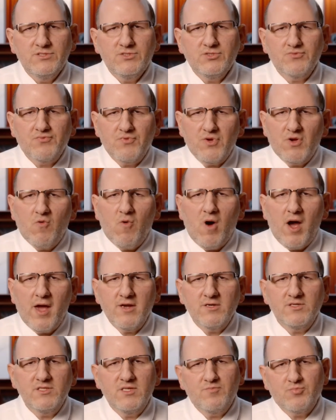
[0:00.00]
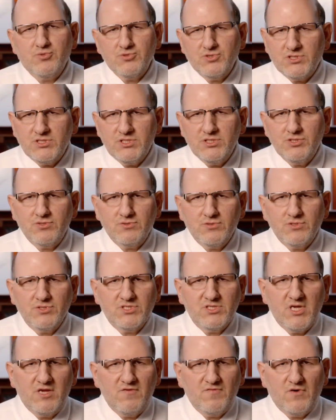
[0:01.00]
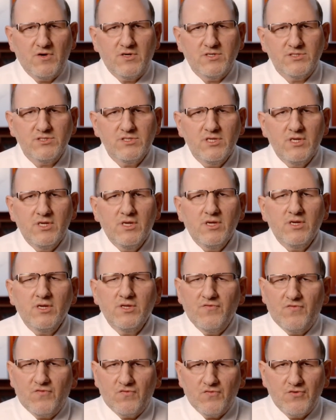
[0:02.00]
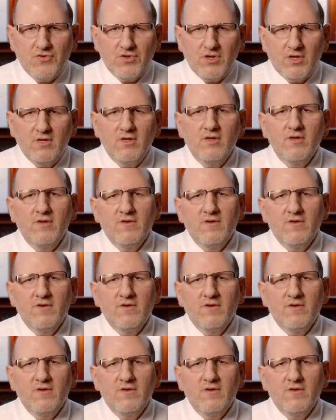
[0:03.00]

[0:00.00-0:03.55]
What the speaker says: to require the procedural safeguards concerning